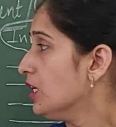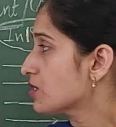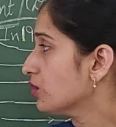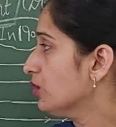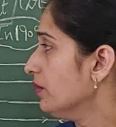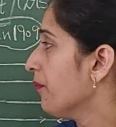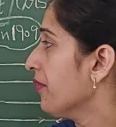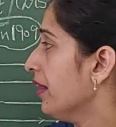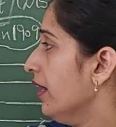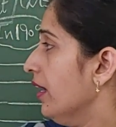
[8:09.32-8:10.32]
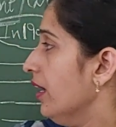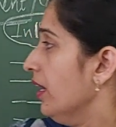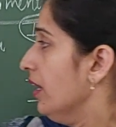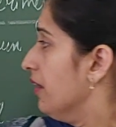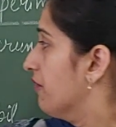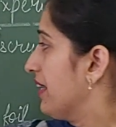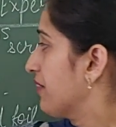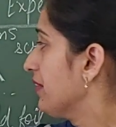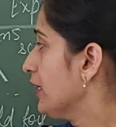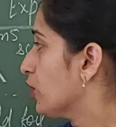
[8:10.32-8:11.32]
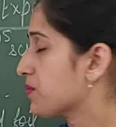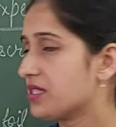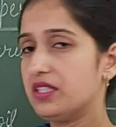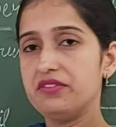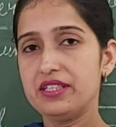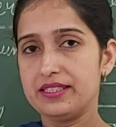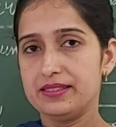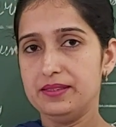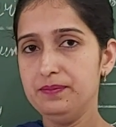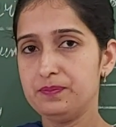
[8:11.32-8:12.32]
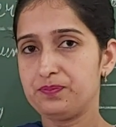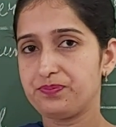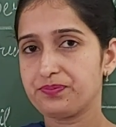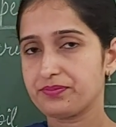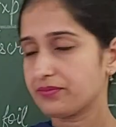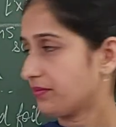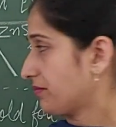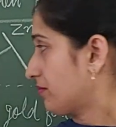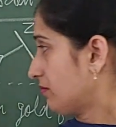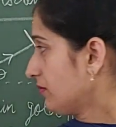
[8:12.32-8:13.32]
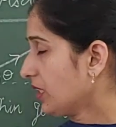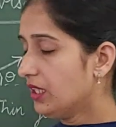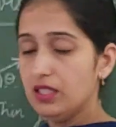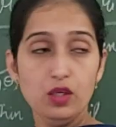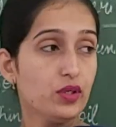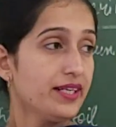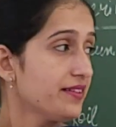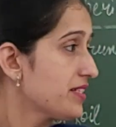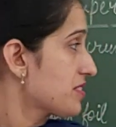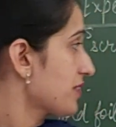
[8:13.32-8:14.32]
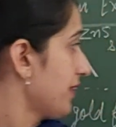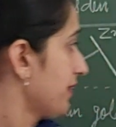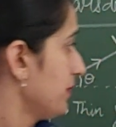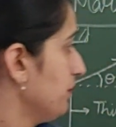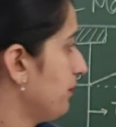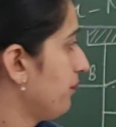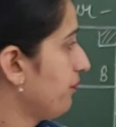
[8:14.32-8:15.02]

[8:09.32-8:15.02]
So, what we observe here, look at this diagram.